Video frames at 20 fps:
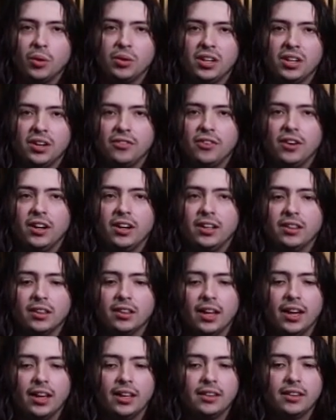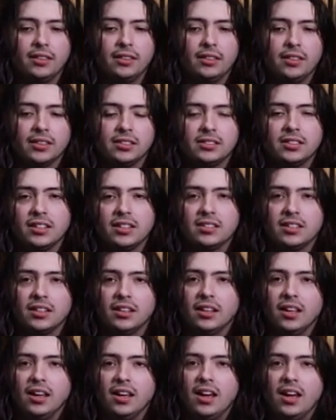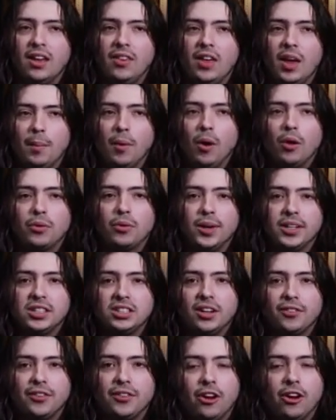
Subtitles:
different in like the sense that they both reach different